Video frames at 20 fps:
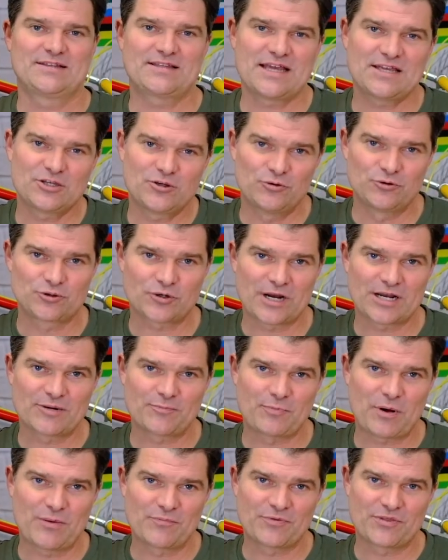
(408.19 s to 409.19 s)
that you try to
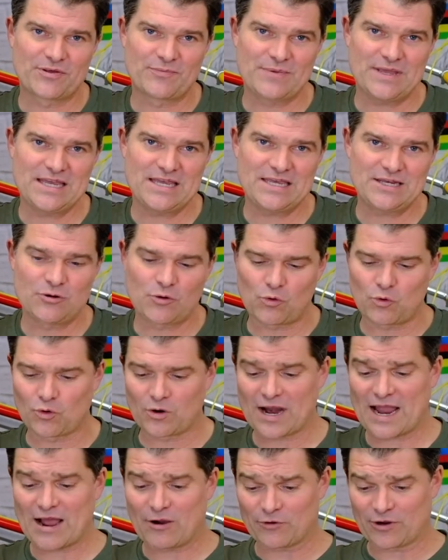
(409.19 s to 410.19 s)
pump them in
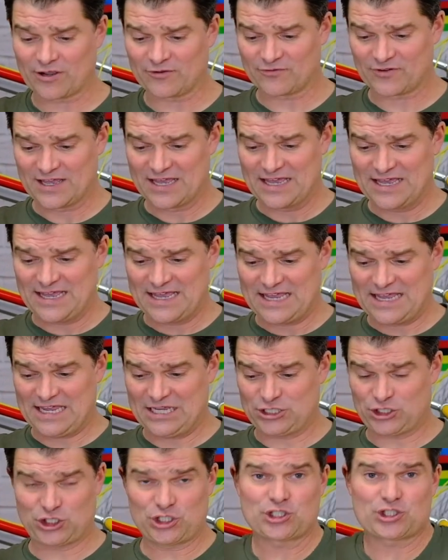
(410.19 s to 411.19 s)
or out of.
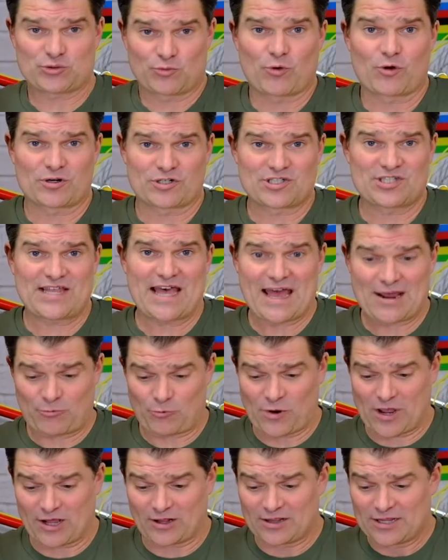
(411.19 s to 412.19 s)
It just works
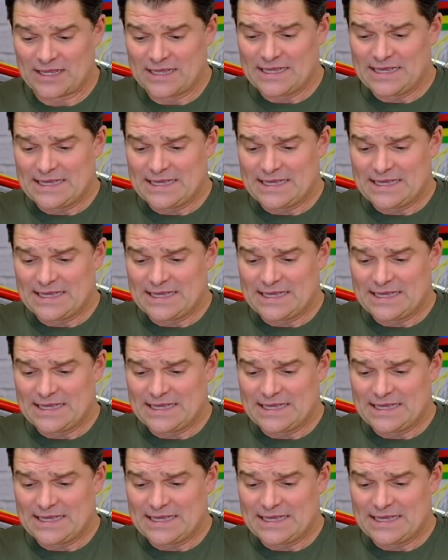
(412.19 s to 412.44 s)
that well.